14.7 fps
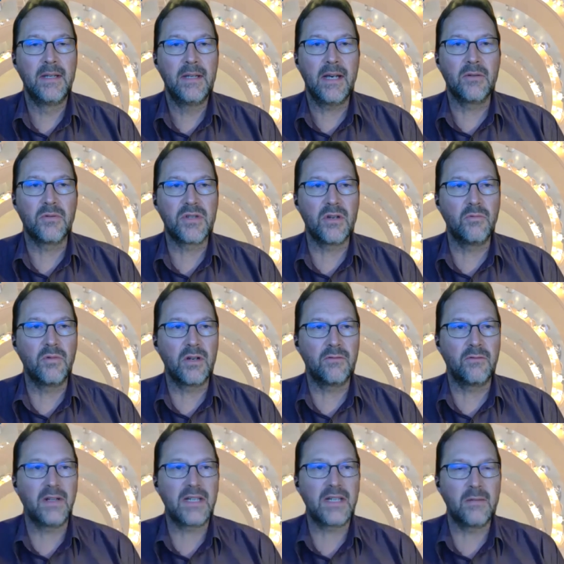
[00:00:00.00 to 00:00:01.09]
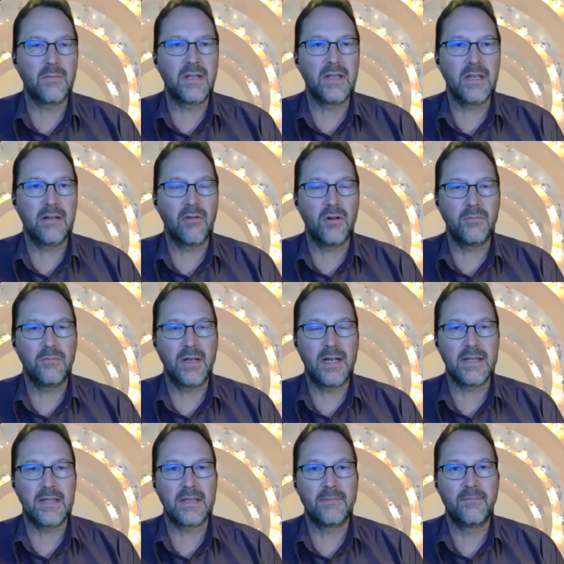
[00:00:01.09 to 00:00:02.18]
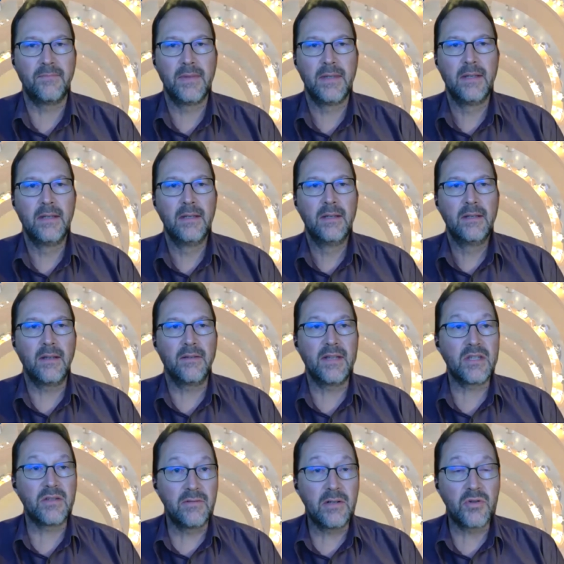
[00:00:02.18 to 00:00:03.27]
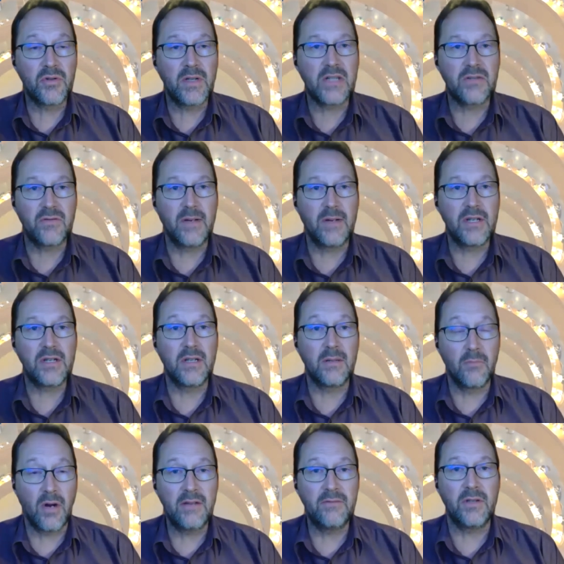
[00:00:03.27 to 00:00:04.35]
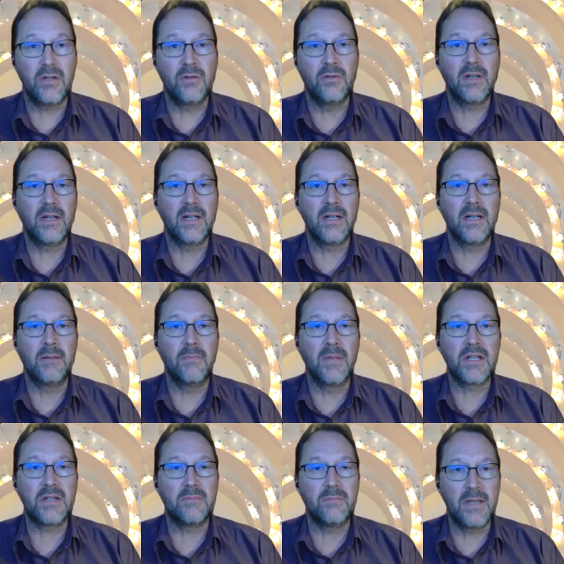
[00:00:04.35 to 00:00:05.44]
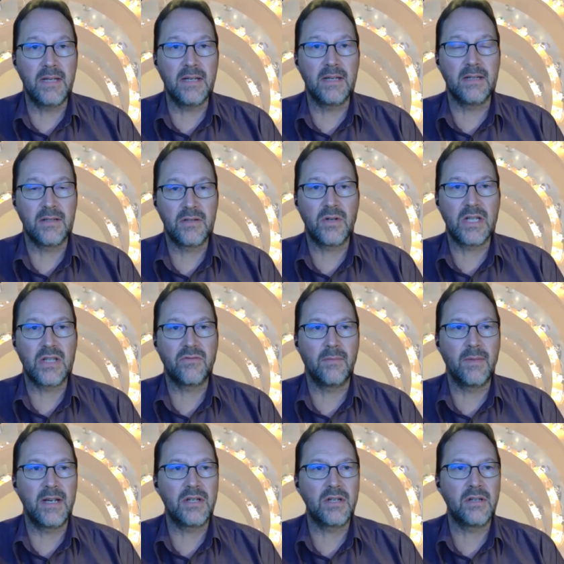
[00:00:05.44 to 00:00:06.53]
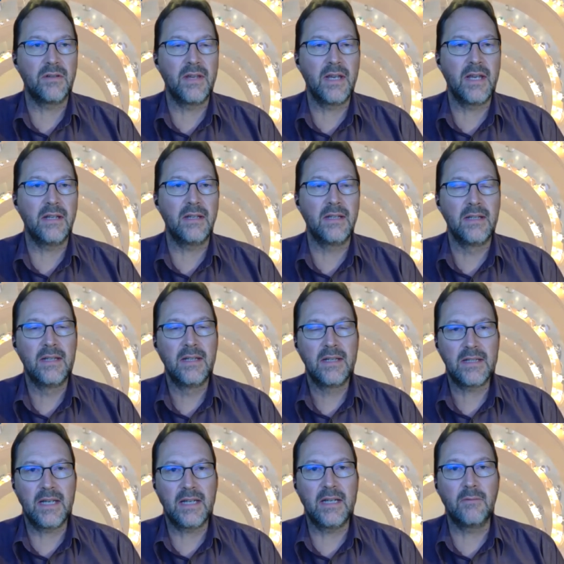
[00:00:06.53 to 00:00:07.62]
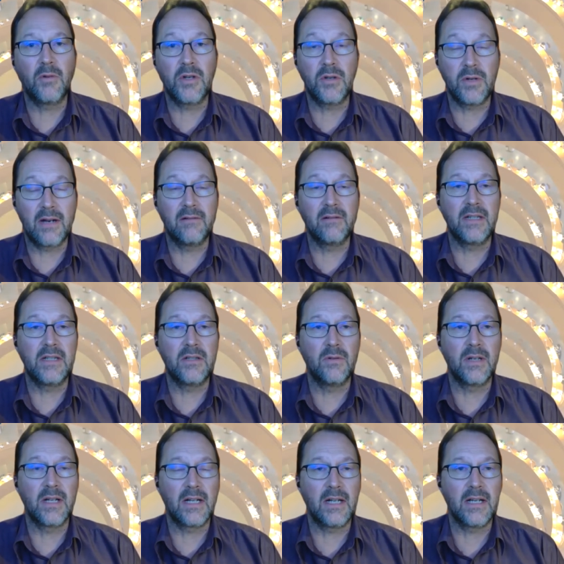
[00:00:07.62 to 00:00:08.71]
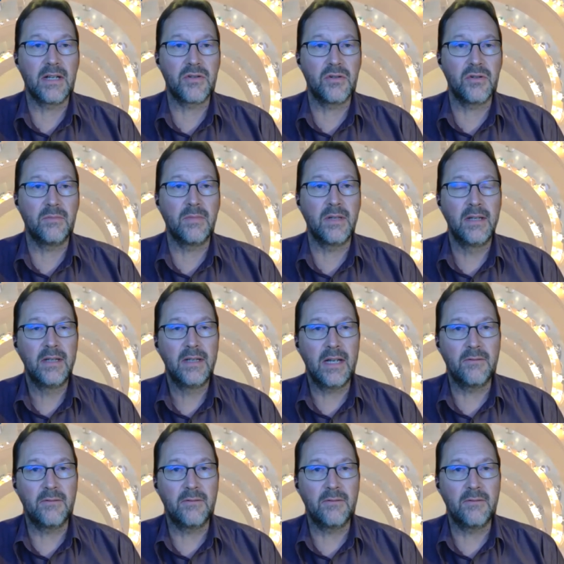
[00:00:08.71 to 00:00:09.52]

and also work flexibly at their own pace. Now, that's a real transformation in my view, a much bigger transformation than taking what you currently do in a classroom and